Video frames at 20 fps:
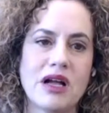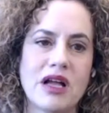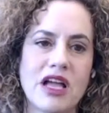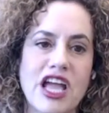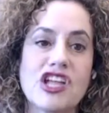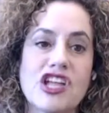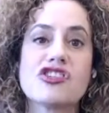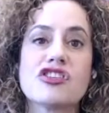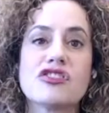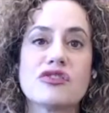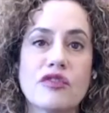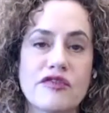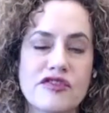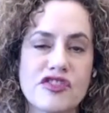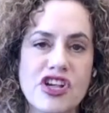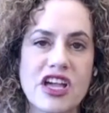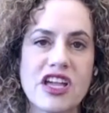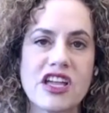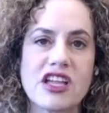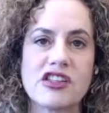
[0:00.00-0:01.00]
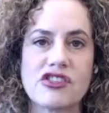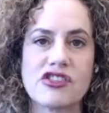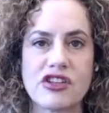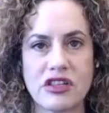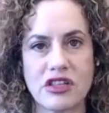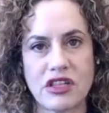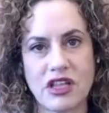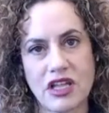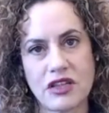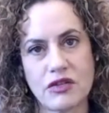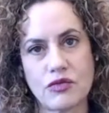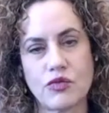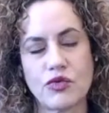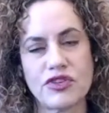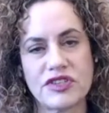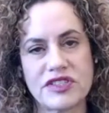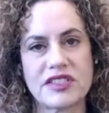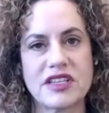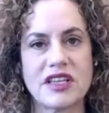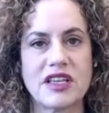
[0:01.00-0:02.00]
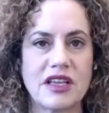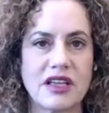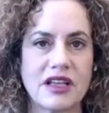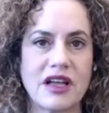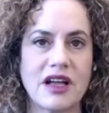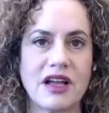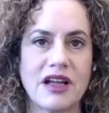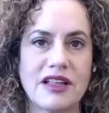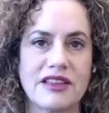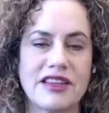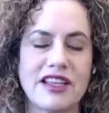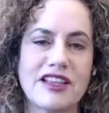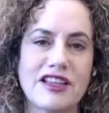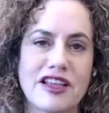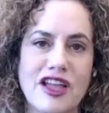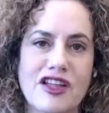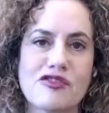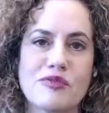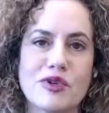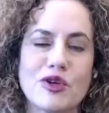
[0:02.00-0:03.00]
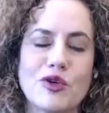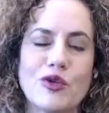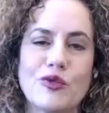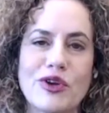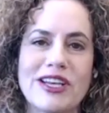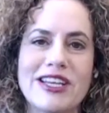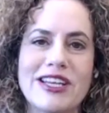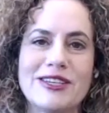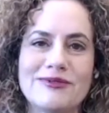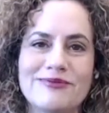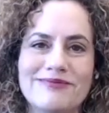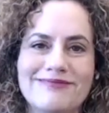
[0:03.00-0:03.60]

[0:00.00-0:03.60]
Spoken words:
agent of change, and we're seeing the engagement already.